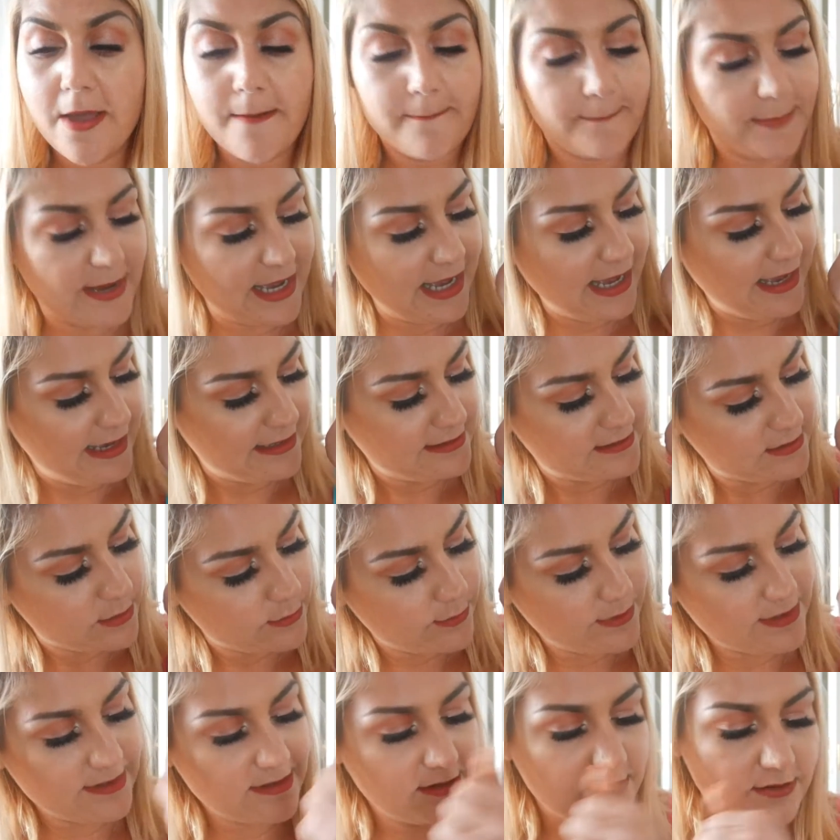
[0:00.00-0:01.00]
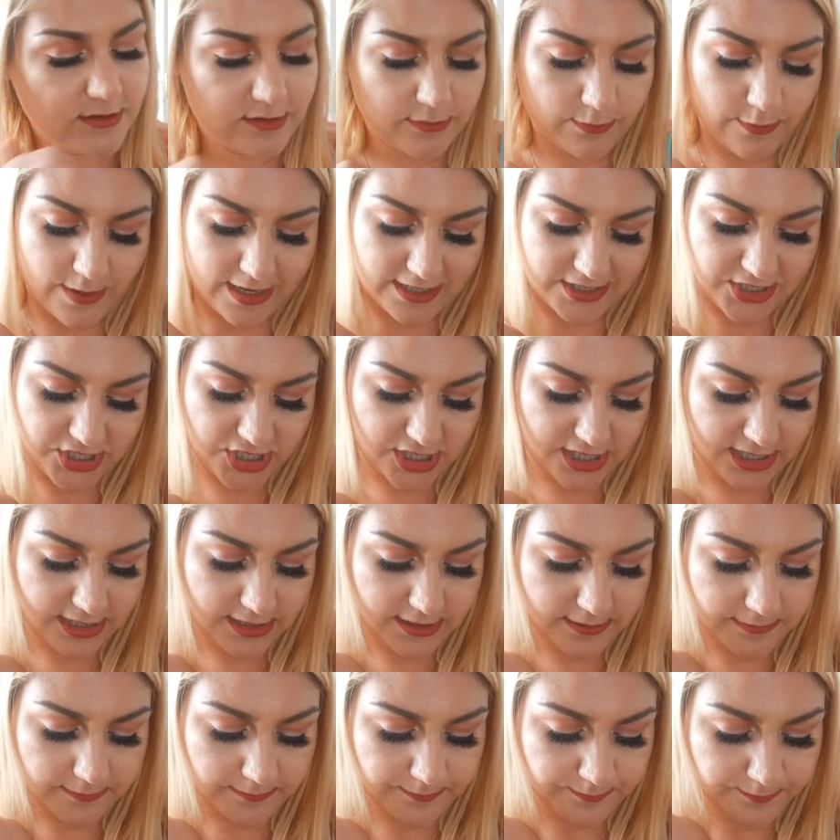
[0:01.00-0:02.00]
But once you swatch
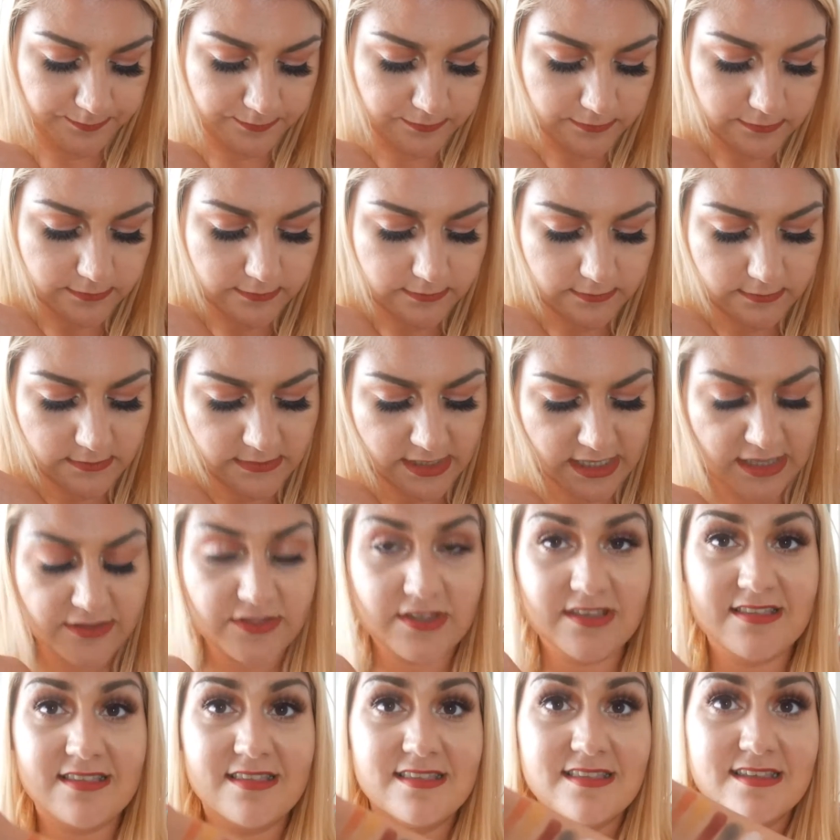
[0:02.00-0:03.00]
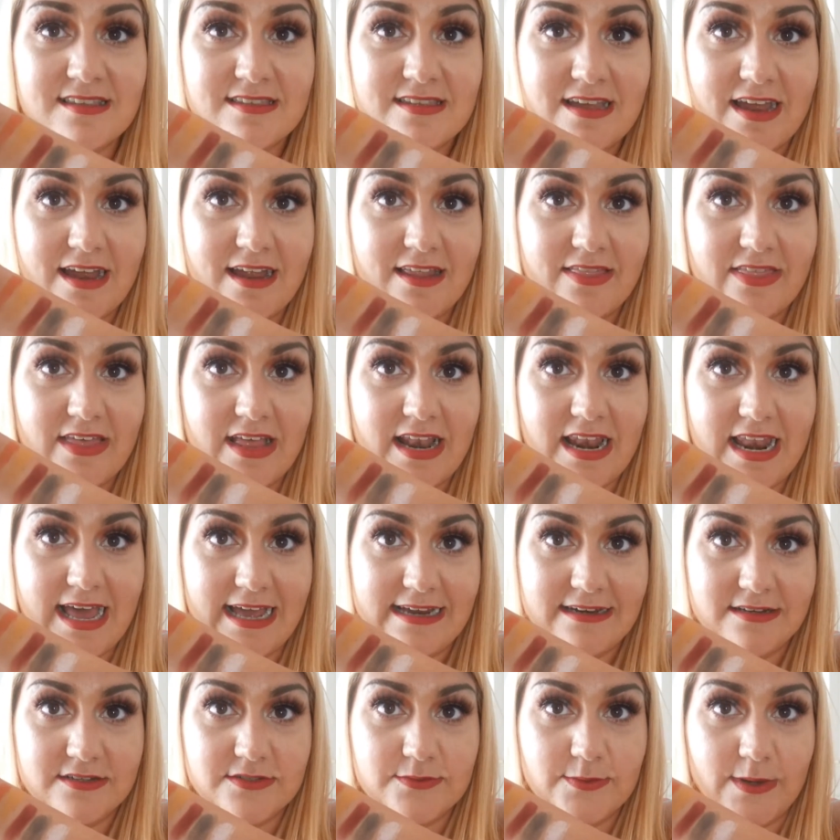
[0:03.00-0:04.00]
it, this is the
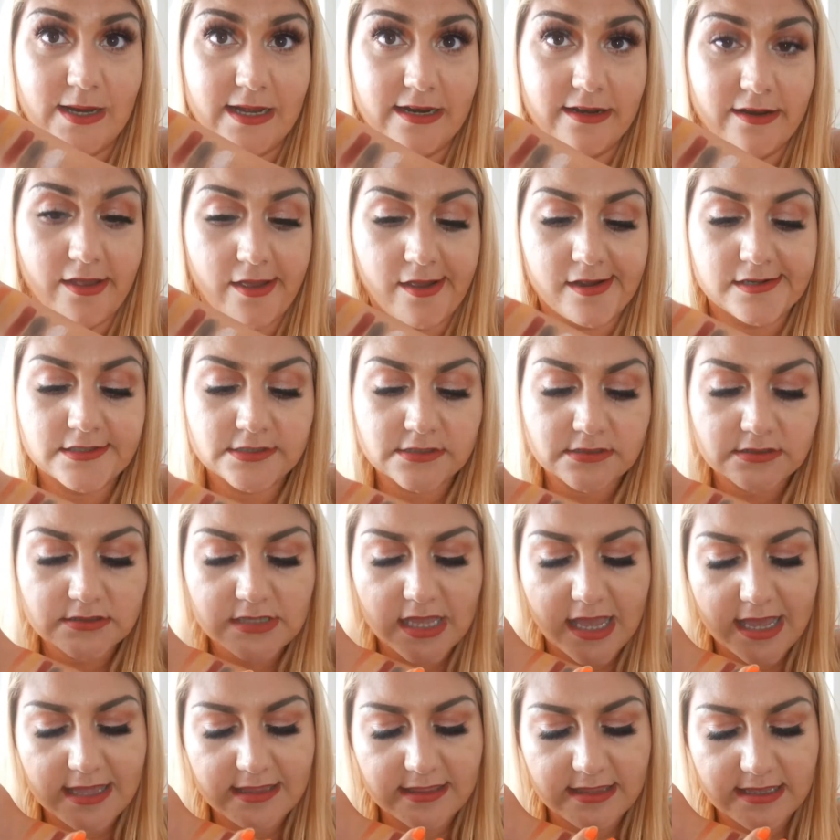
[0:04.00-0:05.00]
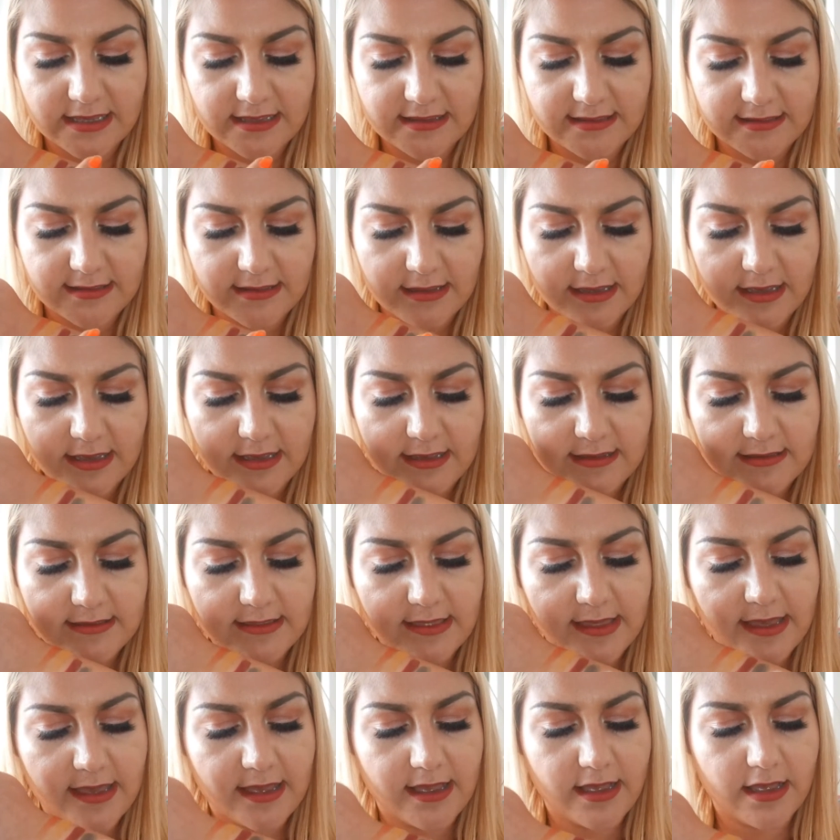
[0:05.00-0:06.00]
lightest one, and this is
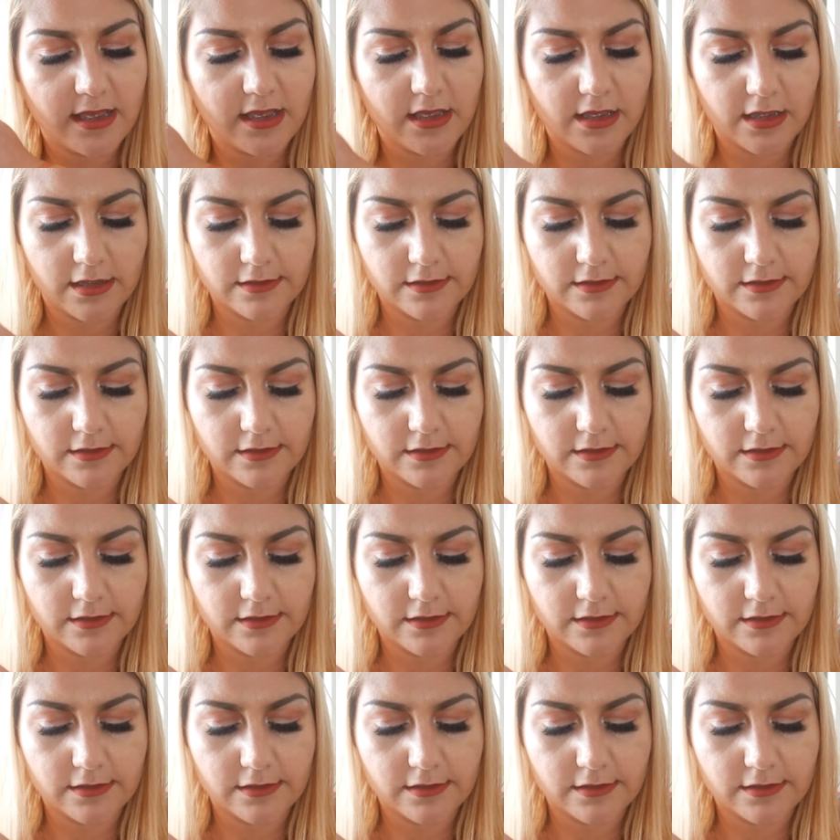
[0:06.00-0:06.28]
the